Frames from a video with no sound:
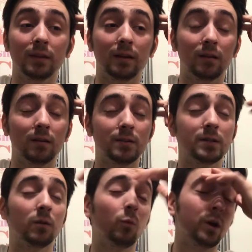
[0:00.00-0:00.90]

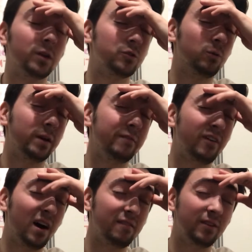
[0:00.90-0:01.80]
There's a 1 in
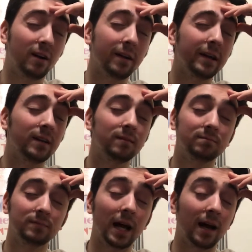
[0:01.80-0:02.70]
25 variant
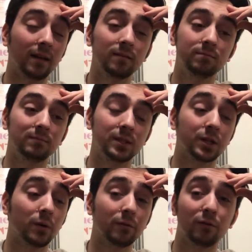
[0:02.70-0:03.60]
that is
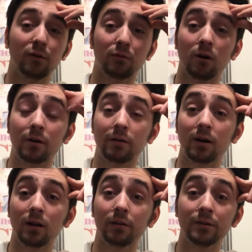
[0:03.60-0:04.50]
going for over
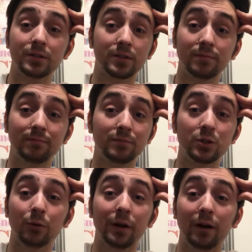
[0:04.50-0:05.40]
$100,
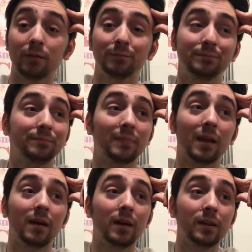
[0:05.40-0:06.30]
sold out.
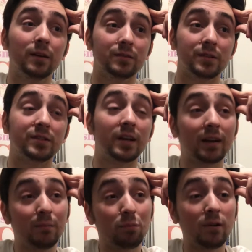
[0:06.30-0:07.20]
There's a
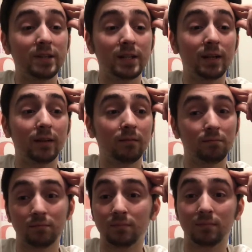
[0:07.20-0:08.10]
second printing
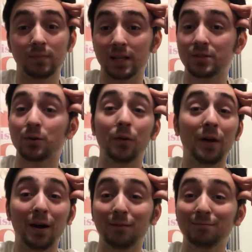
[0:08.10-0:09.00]
that's sold
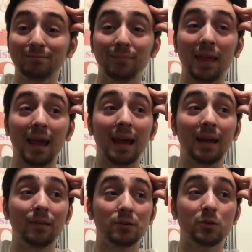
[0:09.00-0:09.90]
out,
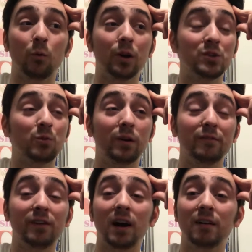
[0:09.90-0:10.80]
and there's a 1 in
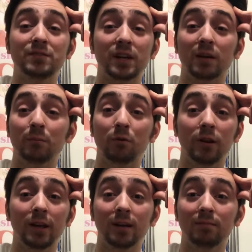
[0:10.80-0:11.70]
25 second
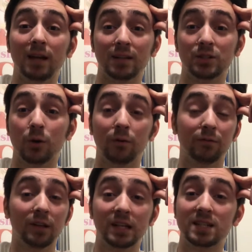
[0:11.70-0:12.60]
printing that's going
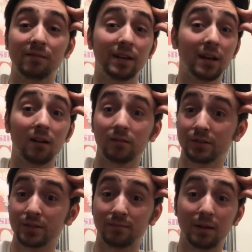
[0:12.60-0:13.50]
for like $70.
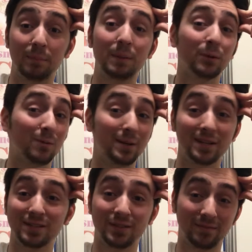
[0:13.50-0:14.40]
And people are
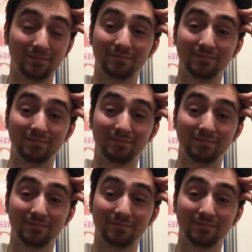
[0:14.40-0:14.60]
pissed.